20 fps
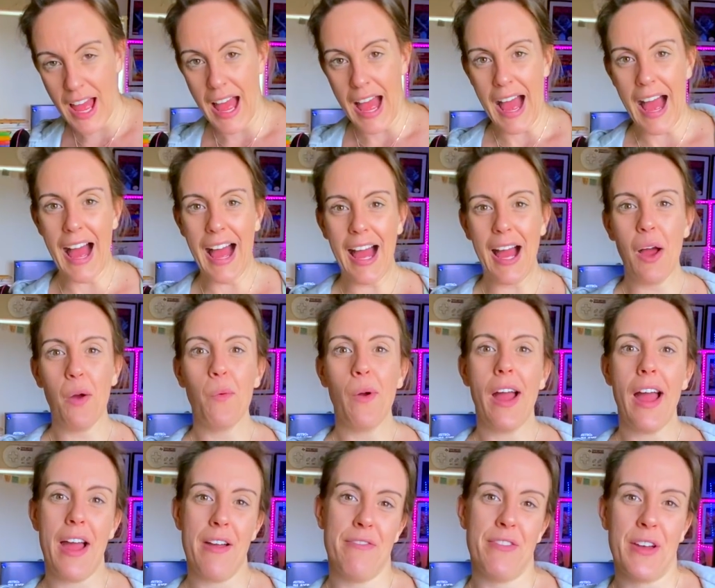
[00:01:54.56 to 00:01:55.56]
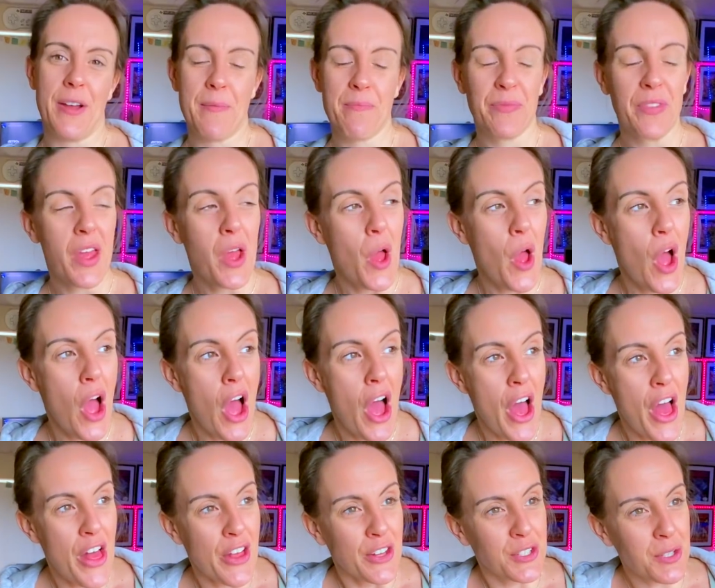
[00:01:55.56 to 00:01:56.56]
However,
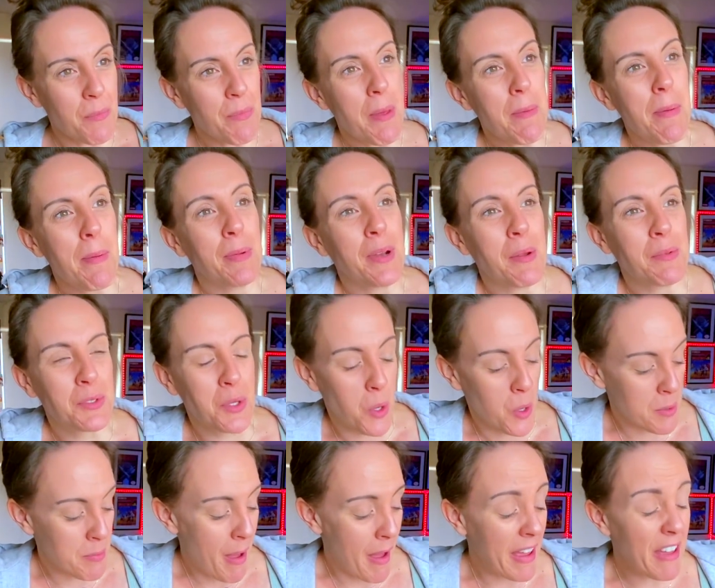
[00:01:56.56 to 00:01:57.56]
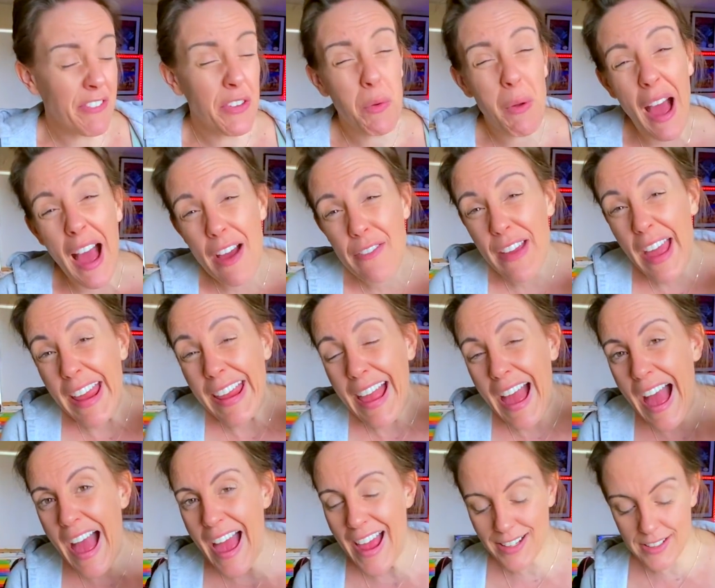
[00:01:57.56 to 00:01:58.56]
something people don't talk about, if you have a
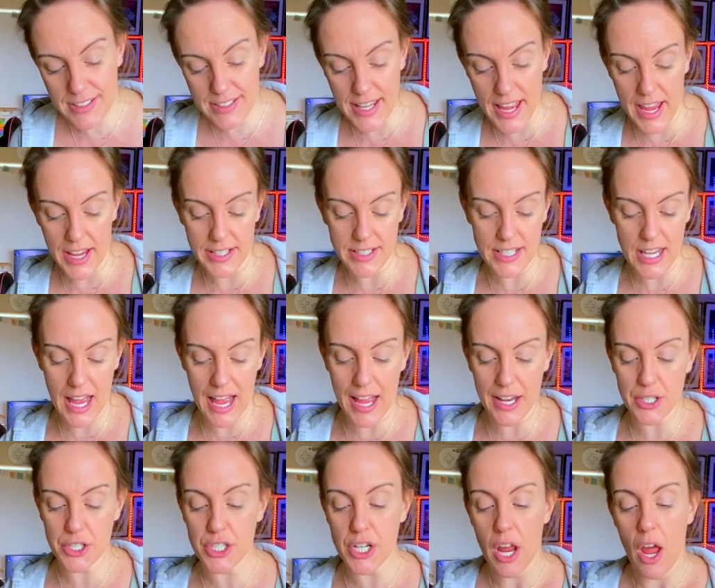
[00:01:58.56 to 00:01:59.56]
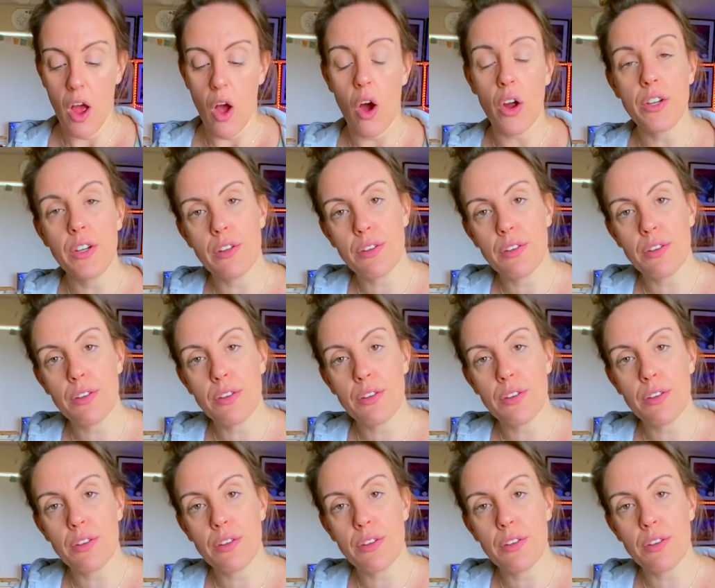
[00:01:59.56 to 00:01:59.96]
headset attached on your